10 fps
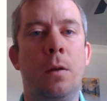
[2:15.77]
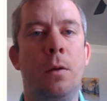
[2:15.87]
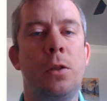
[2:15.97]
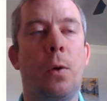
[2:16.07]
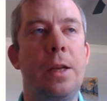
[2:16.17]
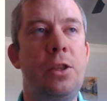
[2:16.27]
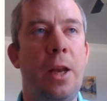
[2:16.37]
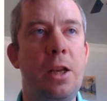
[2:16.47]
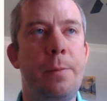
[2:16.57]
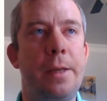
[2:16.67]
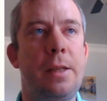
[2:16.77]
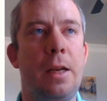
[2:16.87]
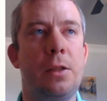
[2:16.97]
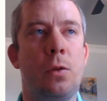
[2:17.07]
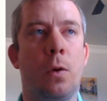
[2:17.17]
So I change my
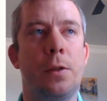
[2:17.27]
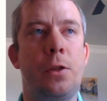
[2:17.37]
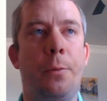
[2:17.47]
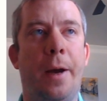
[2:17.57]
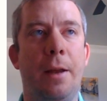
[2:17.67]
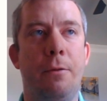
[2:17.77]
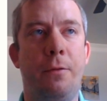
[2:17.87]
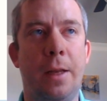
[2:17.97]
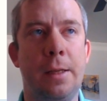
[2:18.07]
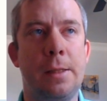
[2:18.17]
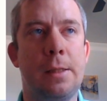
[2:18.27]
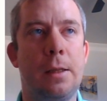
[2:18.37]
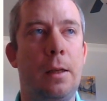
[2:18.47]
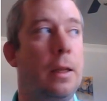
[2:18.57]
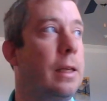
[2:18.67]
data source to my events
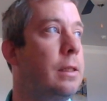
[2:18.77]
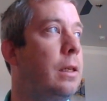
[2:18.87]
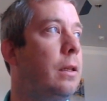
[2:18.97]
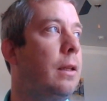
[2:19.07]
list.